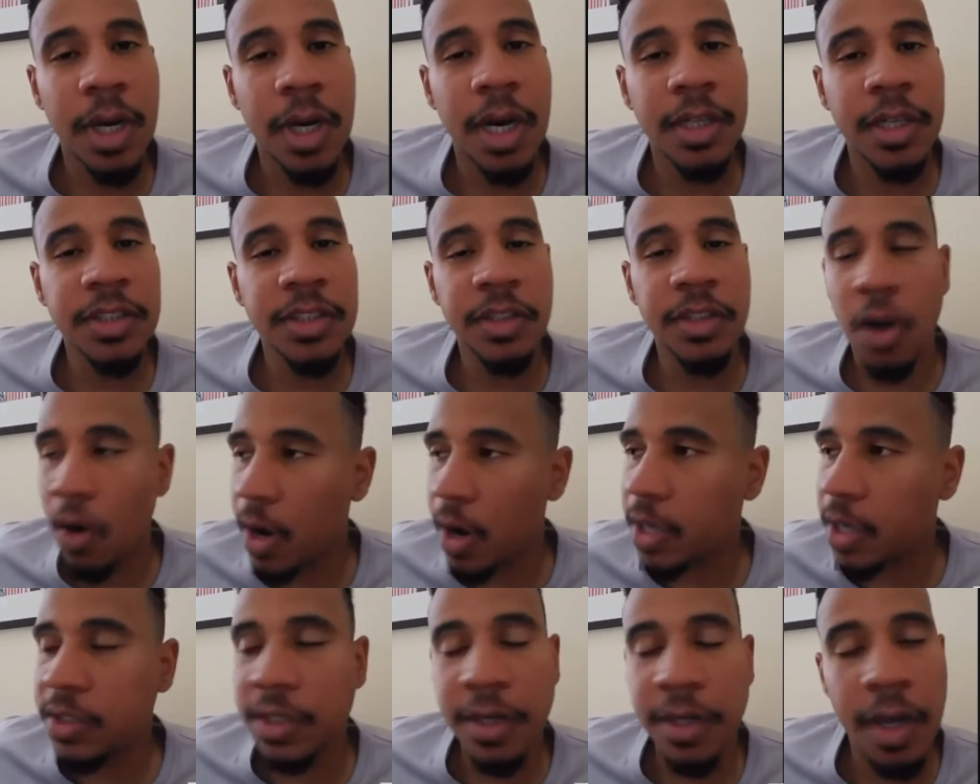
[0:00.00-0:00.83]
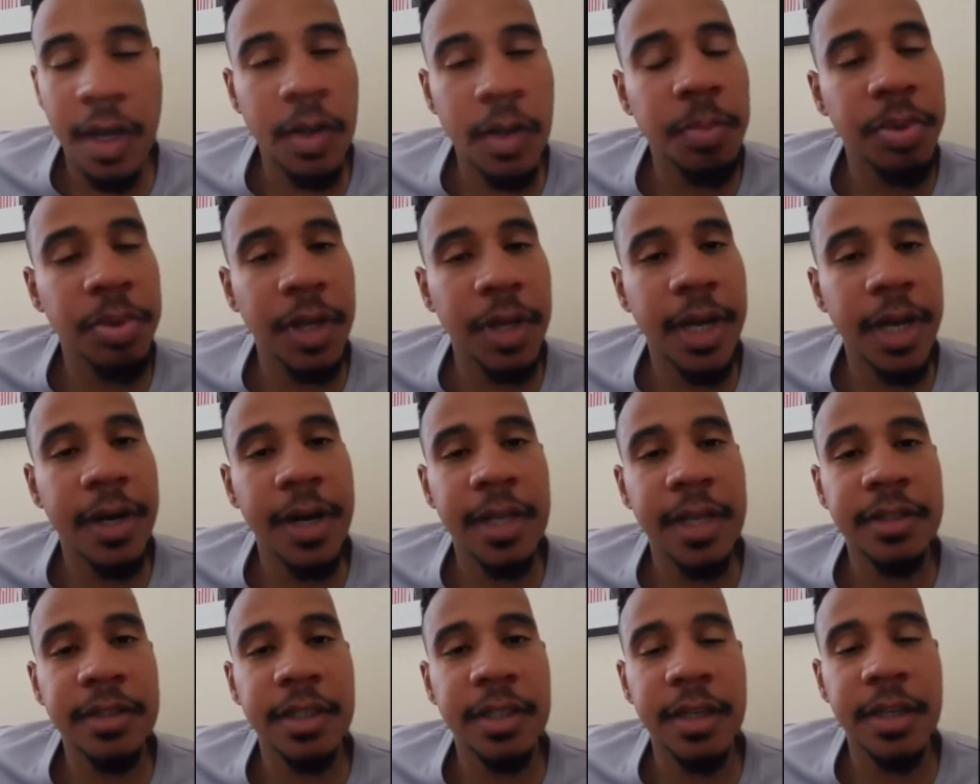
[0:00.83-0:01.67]
Sarge, another player
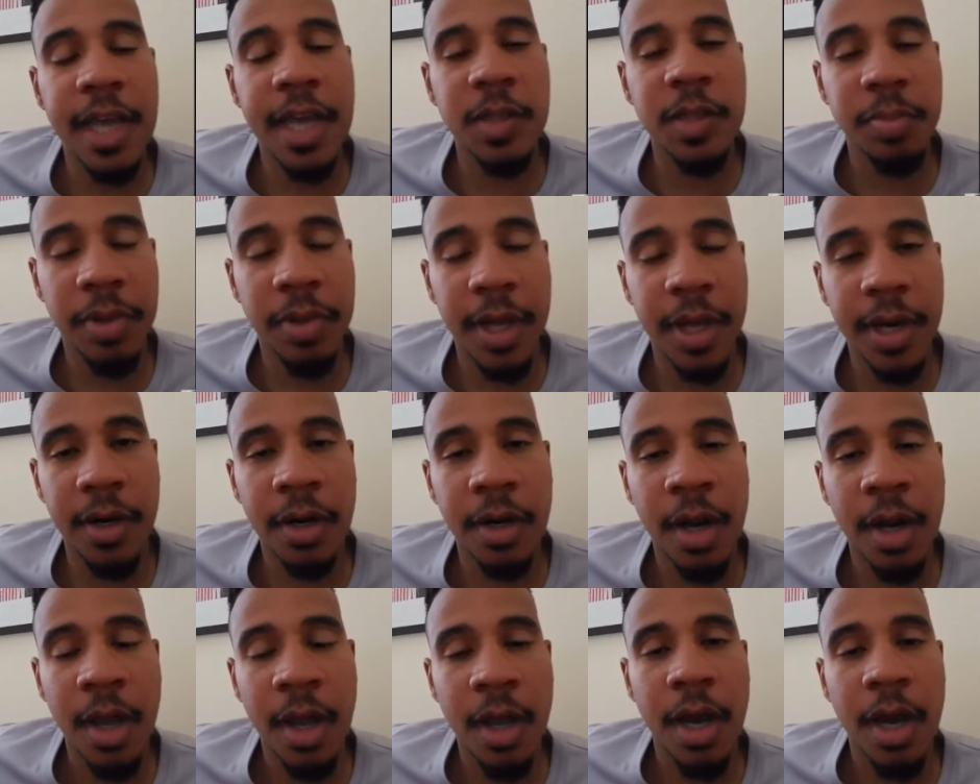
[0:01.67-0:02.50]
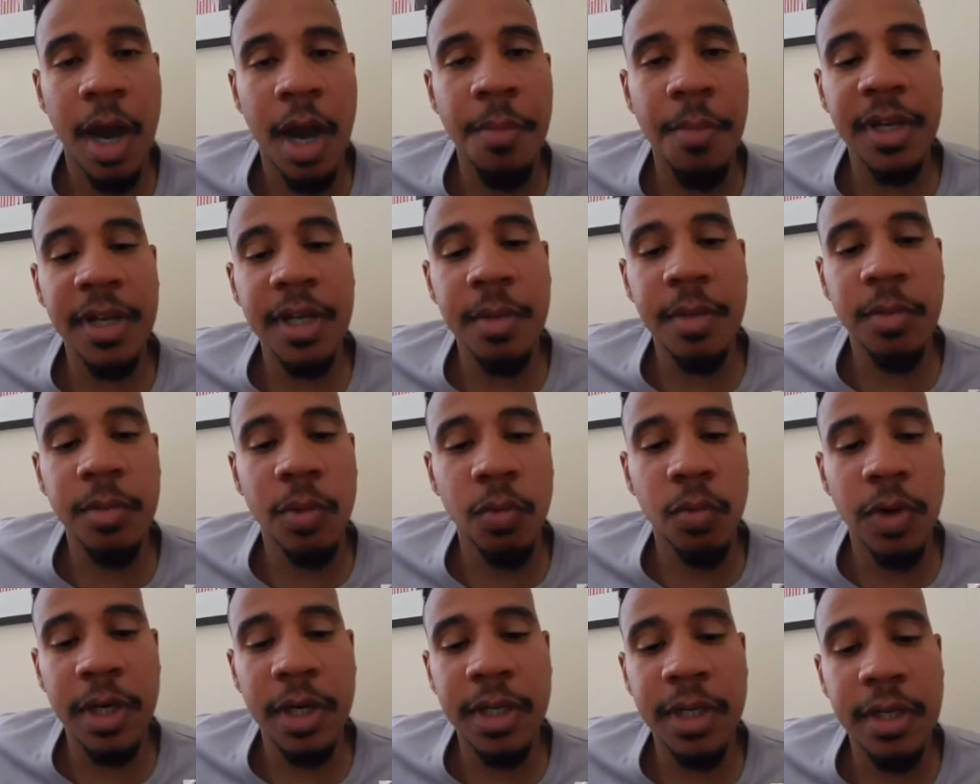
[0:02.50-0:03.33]
that's a nice player. I'm going to give him
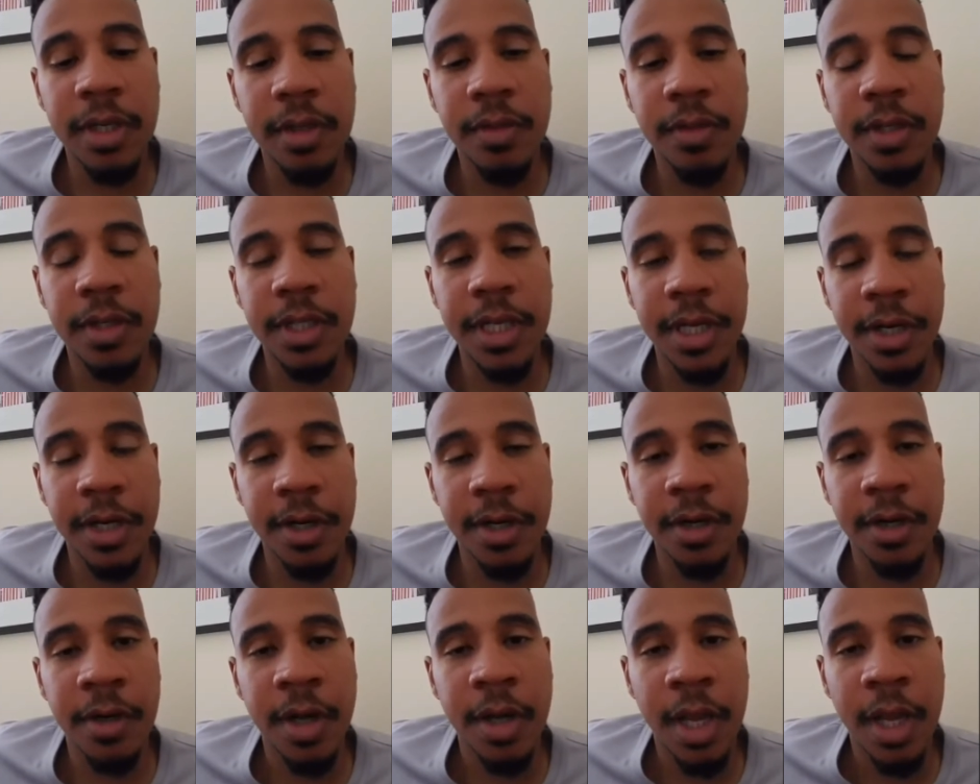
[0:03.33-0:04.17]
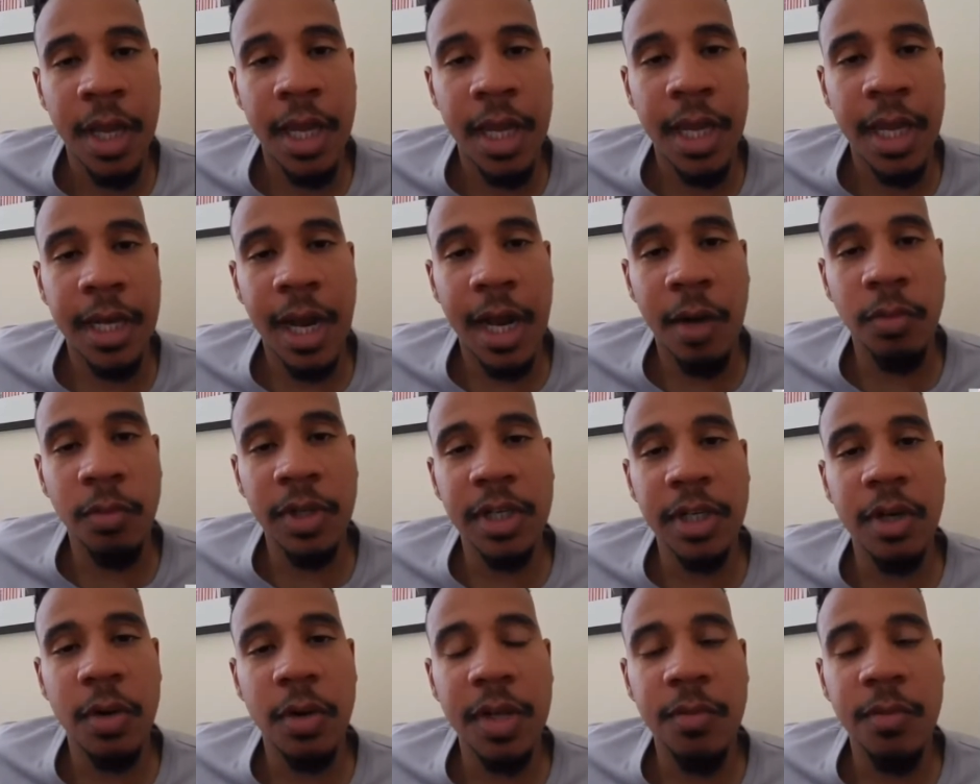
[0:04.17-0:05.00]
the Rookie of the Year, and I really
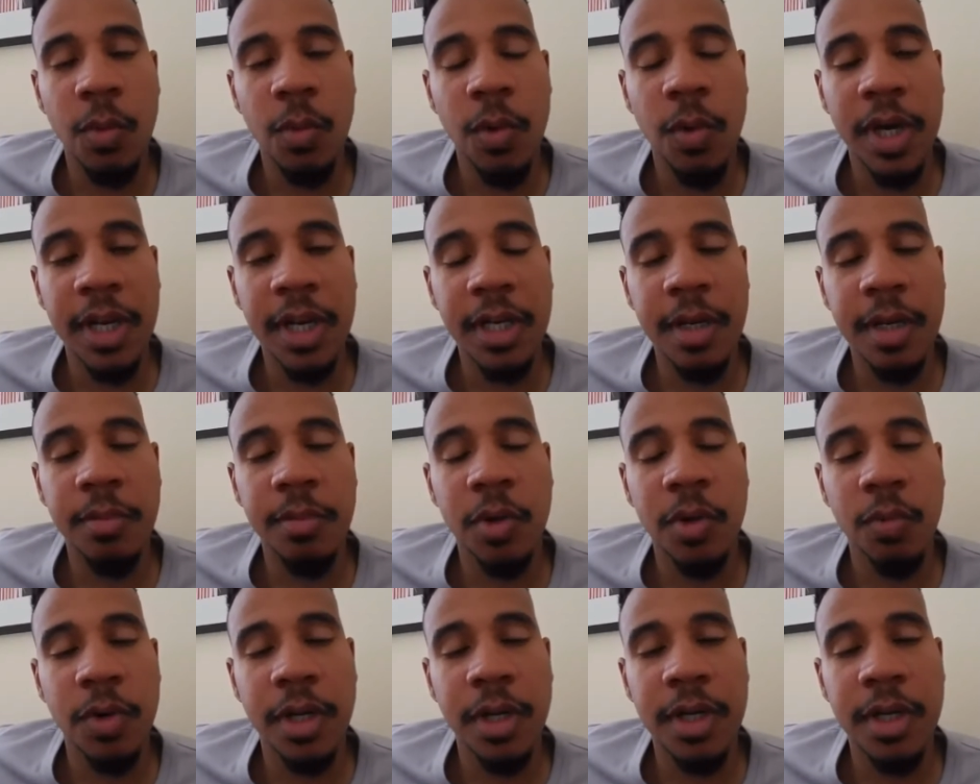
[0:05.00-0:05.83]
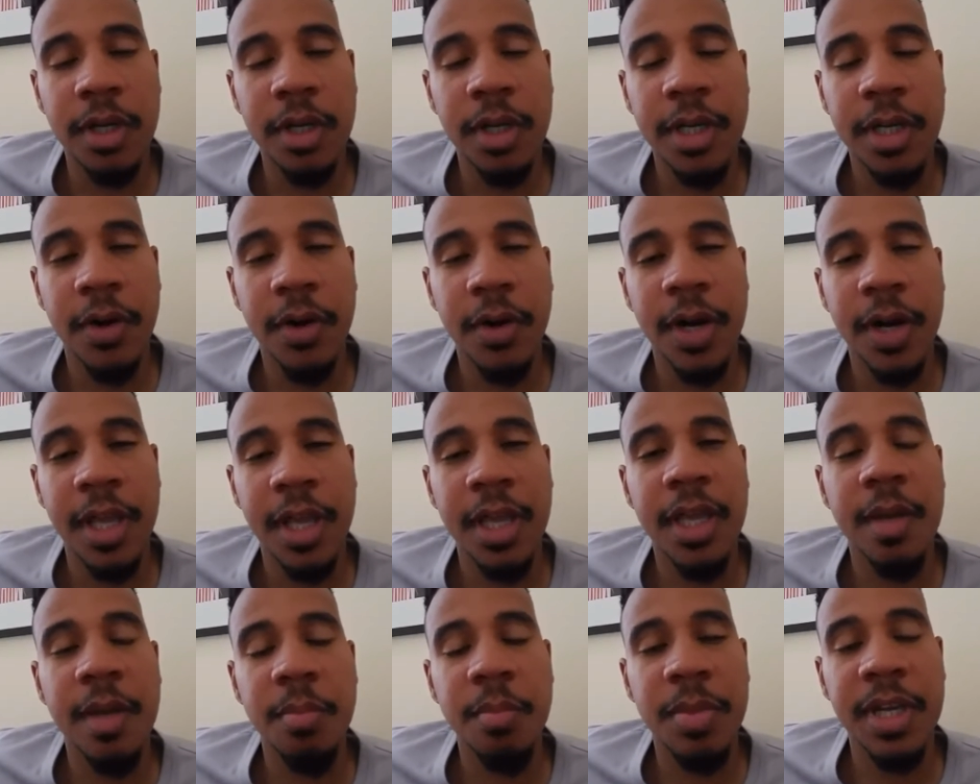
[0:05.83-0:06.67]
don't even want to give the Rookie of the Year to
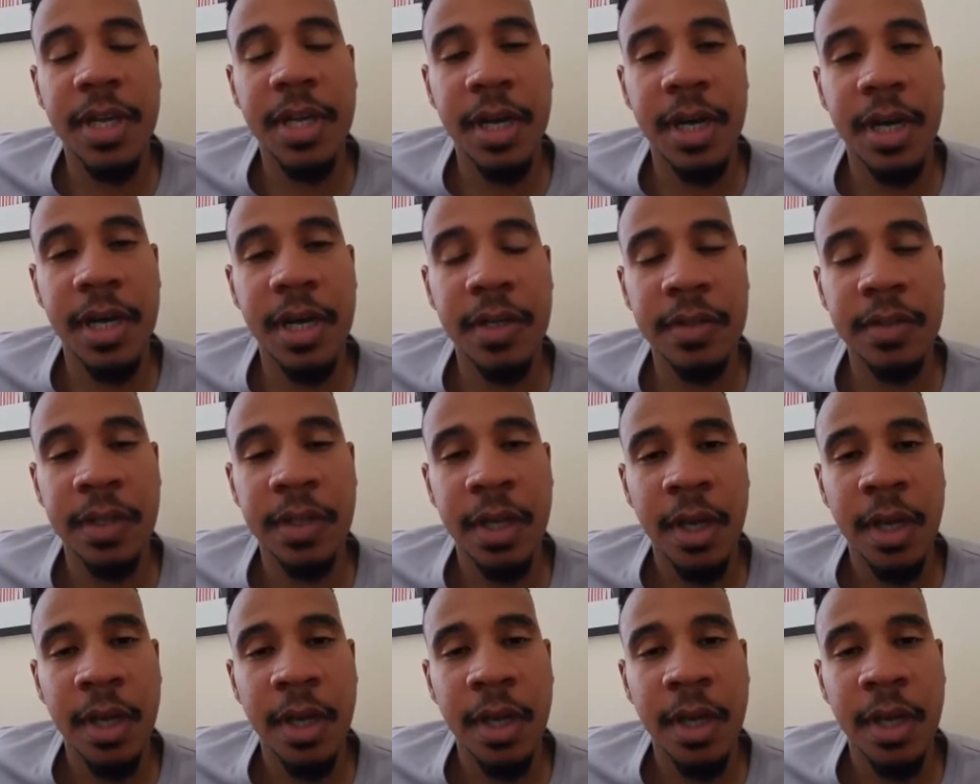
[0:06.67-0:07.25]
him because